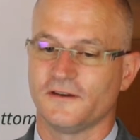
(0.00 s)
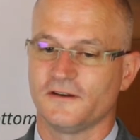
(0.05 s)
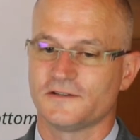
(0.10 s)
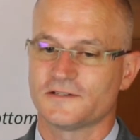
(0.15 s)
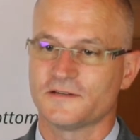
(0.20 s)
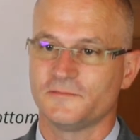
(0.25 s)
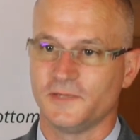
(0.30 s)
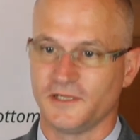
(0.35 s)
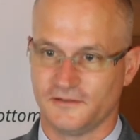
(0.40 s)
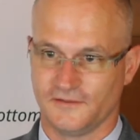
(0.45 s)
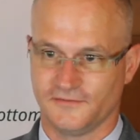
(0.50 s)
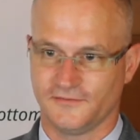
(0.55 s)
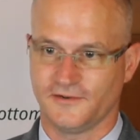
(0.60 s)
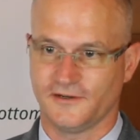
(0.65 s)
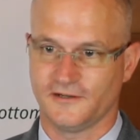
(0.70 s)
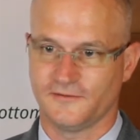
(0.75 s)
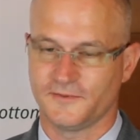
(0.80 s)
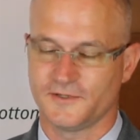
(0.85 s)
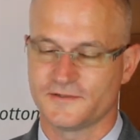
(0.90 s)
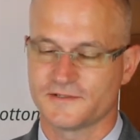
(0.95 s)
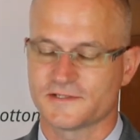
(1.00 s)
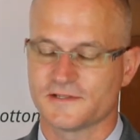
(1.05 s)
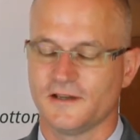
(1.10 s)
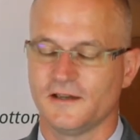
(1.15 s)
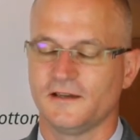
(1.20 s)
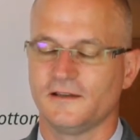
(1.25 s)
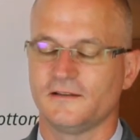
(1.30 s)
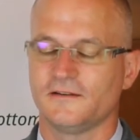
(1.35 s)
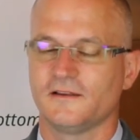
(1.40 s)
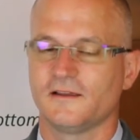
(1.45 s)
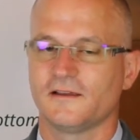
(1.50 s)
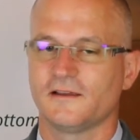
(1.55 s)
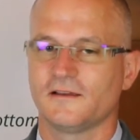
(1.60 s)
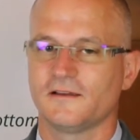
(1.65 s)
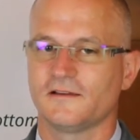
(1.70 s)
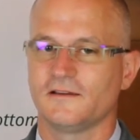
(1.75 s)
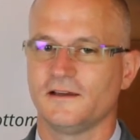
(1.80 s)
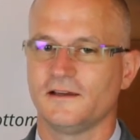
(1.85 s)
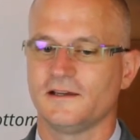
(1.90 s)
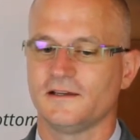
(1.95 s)
our tomato farmers on
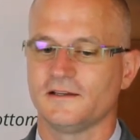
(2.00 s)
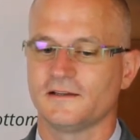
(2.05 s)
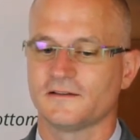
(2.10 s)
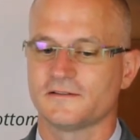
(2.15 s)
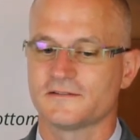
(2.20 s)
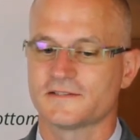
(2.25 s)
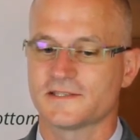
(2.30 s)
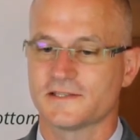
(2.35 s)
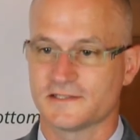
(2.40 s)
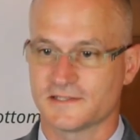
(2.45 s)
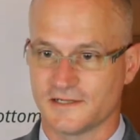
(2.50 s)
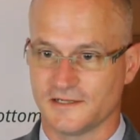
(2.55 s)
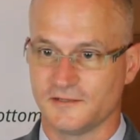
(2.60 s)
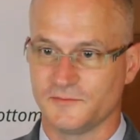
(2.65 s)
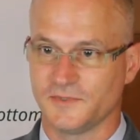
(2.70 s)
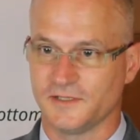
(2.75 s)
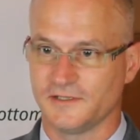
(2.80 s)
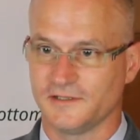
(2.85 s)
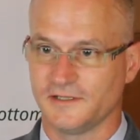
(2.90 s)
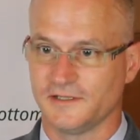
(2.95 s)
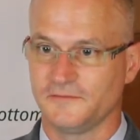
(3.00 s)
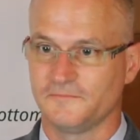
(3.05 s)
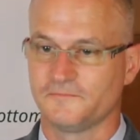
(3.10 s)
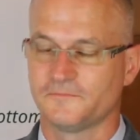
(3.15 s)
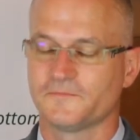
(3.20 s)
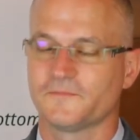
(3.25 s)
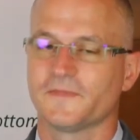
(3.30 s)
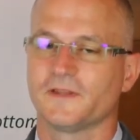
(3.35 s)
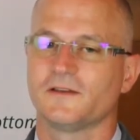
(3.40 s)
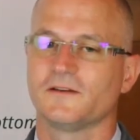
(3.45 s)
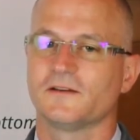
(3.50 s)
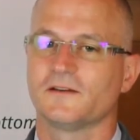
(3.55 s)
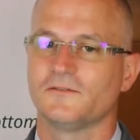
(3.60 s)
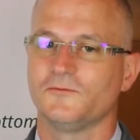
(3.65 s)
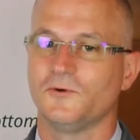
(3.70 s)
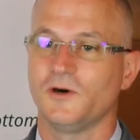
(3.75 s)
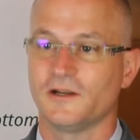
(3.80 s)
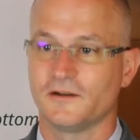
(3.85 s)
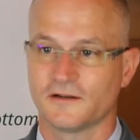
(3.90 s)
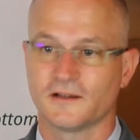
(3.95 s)
sustainability,
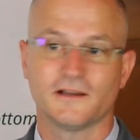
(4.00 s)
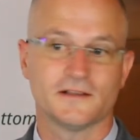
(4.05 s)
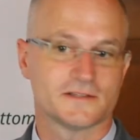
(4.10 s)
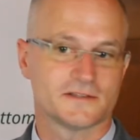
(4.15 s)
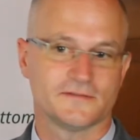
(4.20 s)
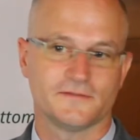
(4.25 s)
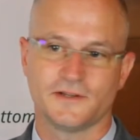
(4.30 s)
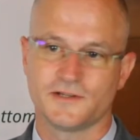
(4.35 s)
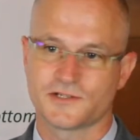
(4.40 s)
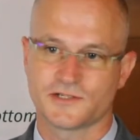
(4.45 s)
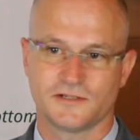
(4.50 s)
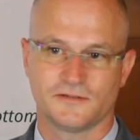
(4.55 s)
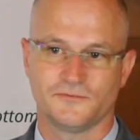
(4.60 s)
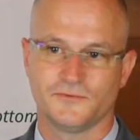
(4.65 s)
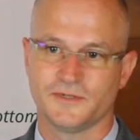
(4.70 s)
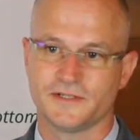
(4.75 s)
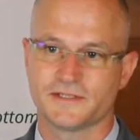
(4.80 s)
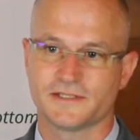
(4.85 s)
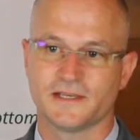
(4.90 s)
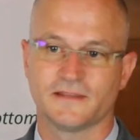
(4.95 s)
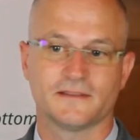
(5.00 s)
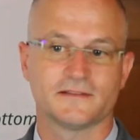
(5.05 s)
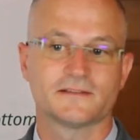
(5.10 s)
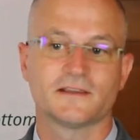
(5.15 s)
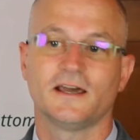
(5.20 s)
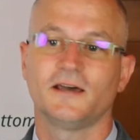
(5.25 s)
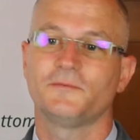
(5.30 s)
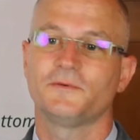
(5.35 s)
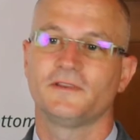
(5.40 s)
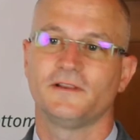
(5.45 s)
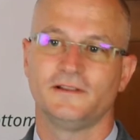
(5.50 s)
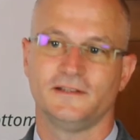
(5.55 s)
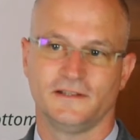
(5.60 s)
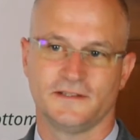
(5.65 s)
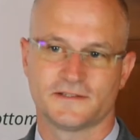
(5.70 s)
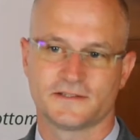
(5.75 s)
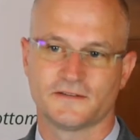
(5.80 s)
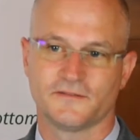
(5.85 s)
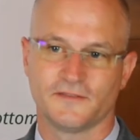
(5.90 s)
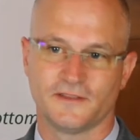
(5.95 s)
water conservation was at the top of the
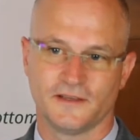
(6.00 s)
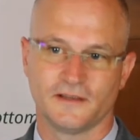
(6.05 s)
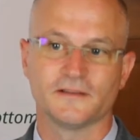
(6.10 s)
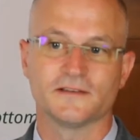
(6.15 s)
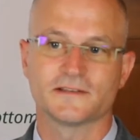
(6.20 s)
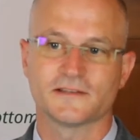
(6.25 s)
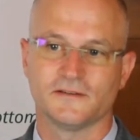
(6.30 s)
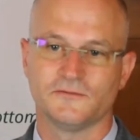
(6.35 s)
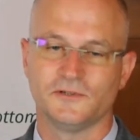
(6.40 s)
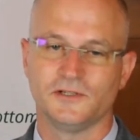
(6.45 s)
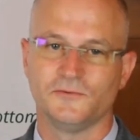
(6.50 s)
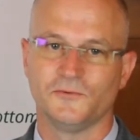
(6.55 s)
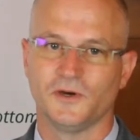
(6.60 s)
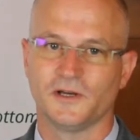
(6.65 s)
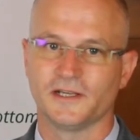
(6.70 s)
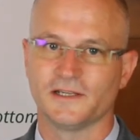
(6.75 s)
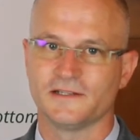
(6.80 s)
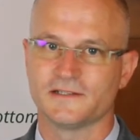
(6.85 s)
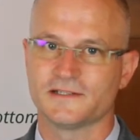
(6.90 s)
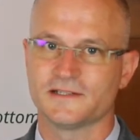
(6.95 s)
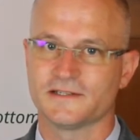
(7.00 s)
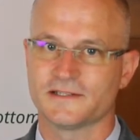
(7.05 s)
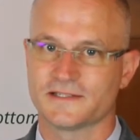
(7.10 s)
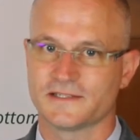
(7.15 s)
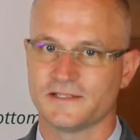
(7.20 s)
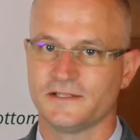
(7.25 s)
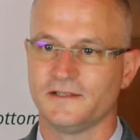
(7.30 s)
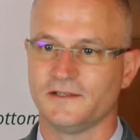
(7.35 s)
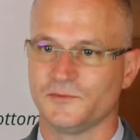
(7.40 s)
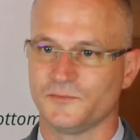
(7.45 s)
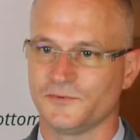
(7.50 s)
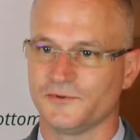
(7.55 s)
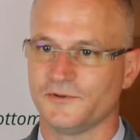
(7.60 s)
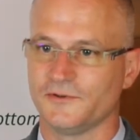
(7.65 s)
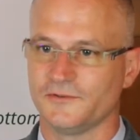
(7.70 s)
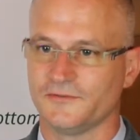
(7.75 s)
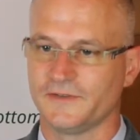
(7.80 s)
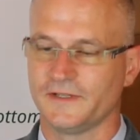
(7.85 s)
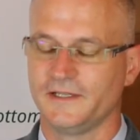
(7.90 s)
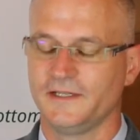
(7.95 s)
list of things that we wanted to see
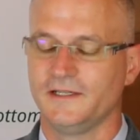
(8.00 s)
improve.